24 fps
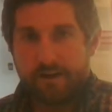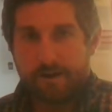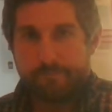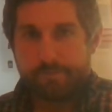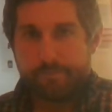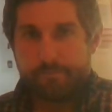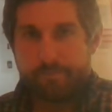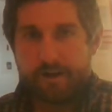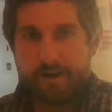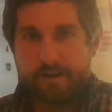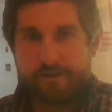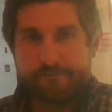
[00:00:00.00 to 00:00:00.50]
up
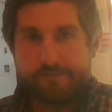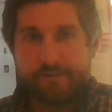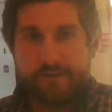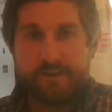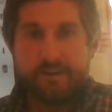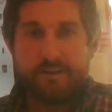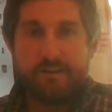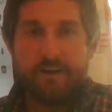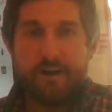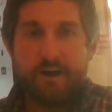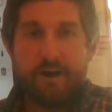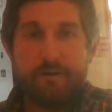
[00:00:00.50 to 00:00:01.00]
above,
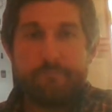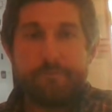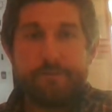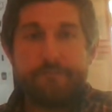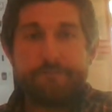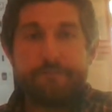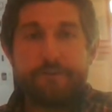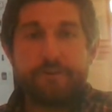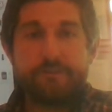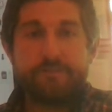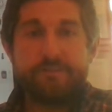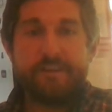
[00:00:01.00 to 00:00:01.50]
the
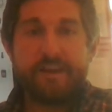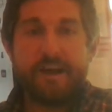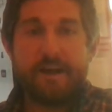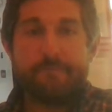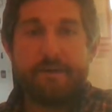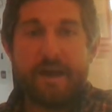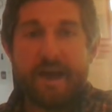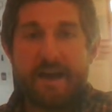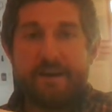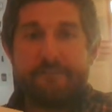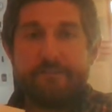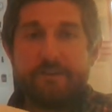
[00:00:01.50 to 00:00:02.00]
first thing I'm
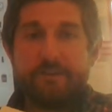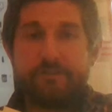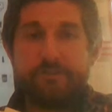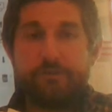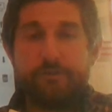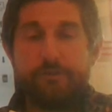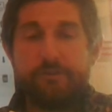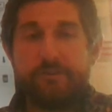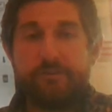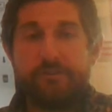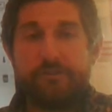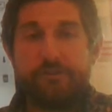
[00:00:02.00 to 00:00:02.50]
having
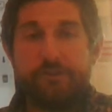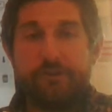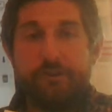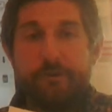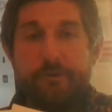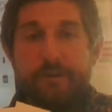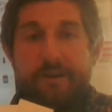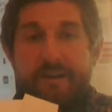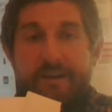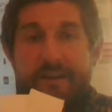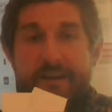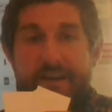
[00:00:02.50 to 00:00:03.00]
students
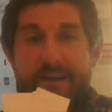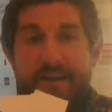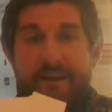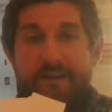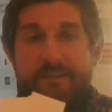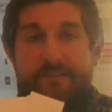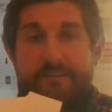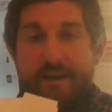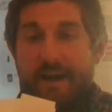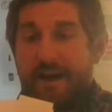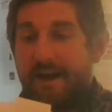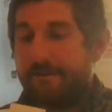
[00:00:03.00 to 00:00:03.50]
do
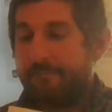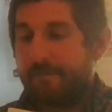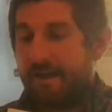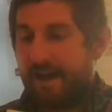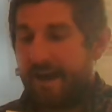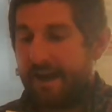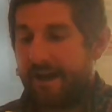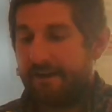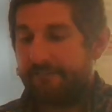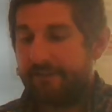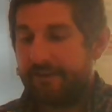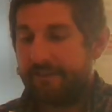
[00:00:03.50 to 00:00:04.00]
is I'm
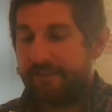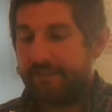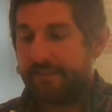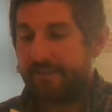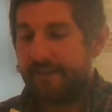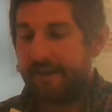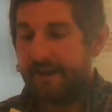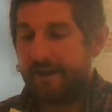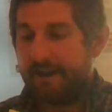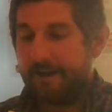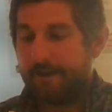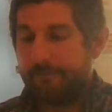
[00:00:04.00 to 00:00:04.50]
having
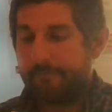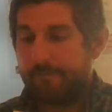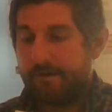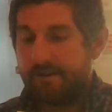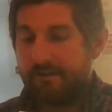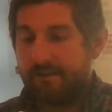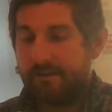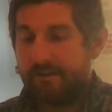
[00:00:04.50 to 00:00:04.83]
them